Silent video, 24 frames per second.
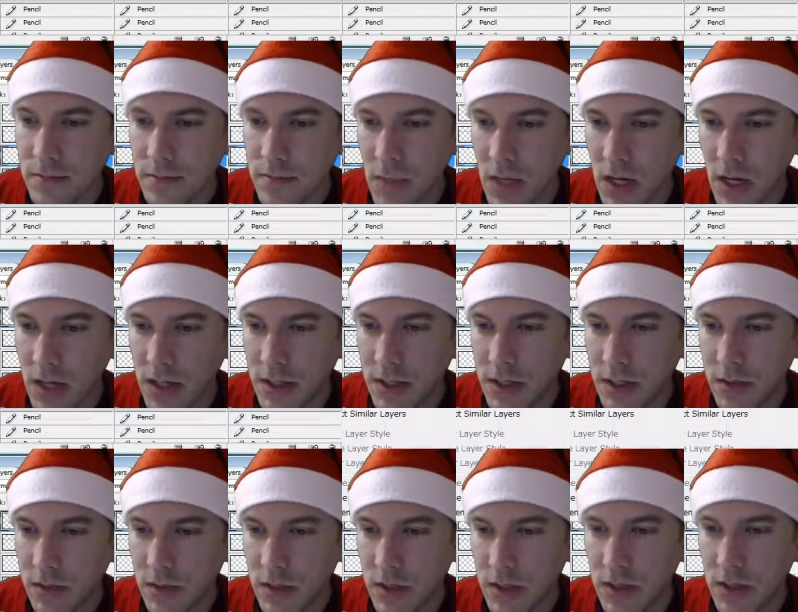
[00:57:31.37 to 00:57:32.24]
I
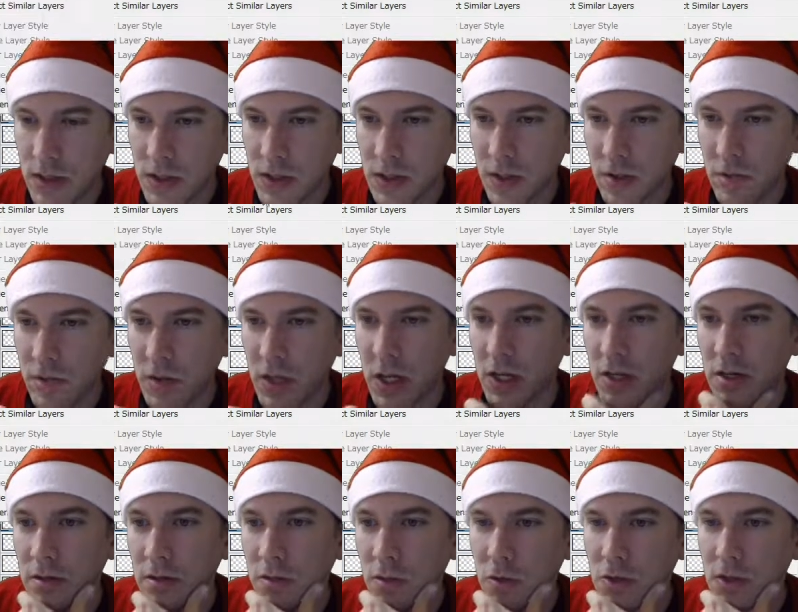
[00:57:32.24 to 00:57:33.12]
don't need the snowman
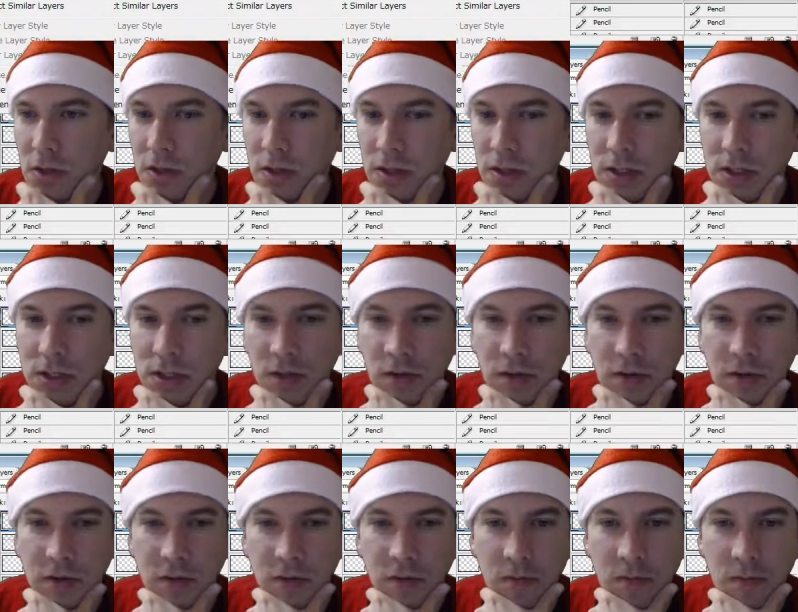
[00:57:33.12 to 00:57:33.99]
anymore, so let's get rid
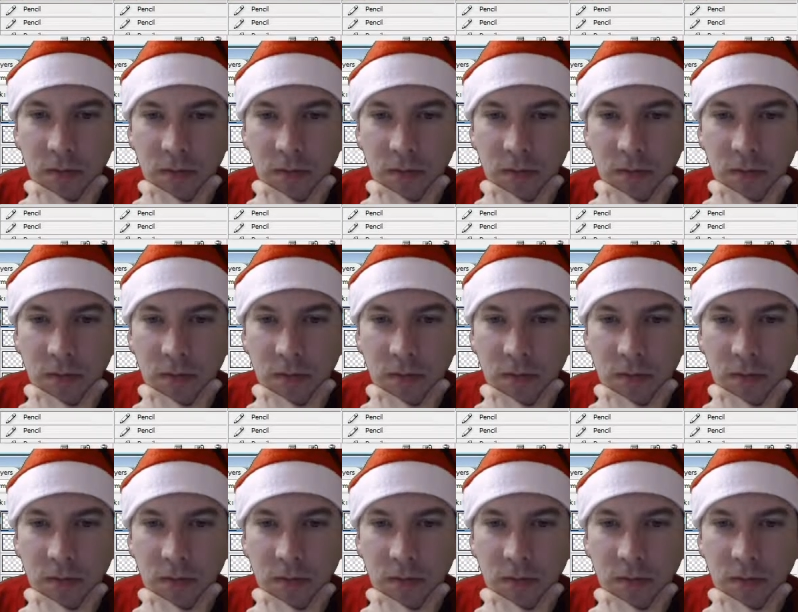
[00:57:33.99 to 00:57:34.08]
of him.